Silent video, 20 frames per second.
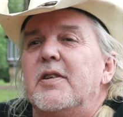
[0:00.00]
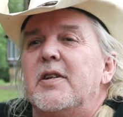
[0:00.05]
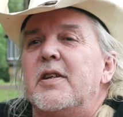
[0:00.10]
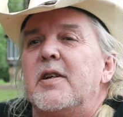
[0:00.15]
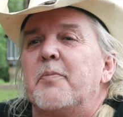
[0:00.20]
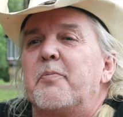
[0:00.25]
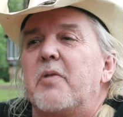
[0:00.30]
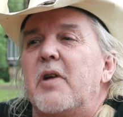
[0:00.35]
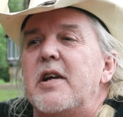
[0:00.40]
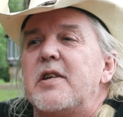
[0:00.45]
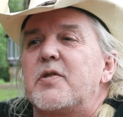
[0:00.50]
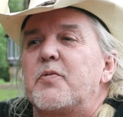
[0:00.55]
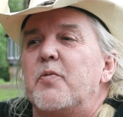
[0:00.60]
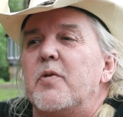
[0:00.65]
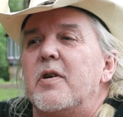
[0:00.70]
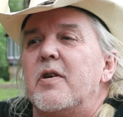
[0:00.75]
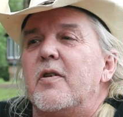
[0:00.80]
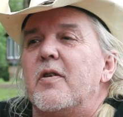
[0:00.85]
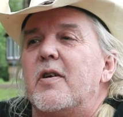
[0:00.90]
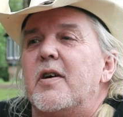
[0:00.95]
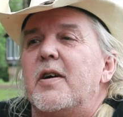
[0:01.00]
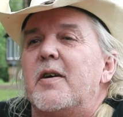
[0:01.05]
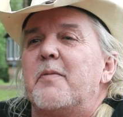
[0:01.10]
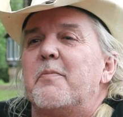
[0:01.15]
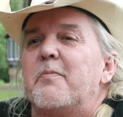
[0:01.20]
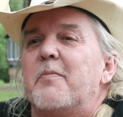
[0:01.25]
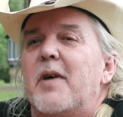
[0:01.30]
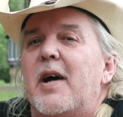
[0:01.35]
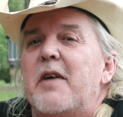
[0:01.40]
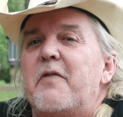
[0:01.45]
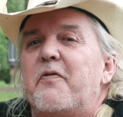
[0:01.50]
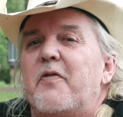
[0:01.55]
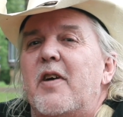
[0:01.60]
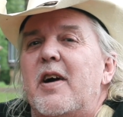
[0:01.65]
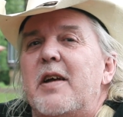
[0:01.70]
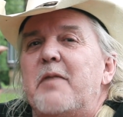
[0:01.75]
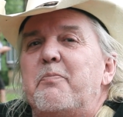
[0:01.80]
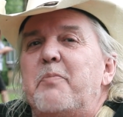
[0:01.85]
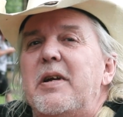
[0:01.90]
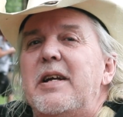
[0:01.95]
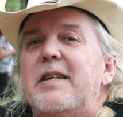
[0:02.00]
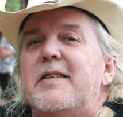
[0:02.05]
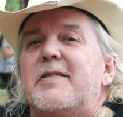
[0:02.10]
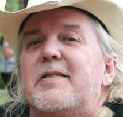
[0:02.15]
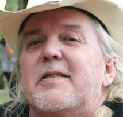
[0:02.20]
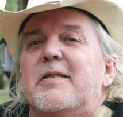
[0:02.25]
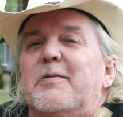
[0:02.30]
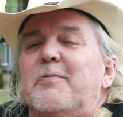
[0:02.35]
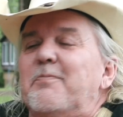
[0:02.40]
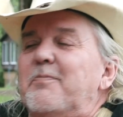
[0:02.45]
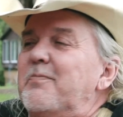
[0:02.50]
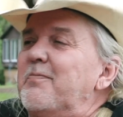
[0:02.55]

in a place where um, I find peace.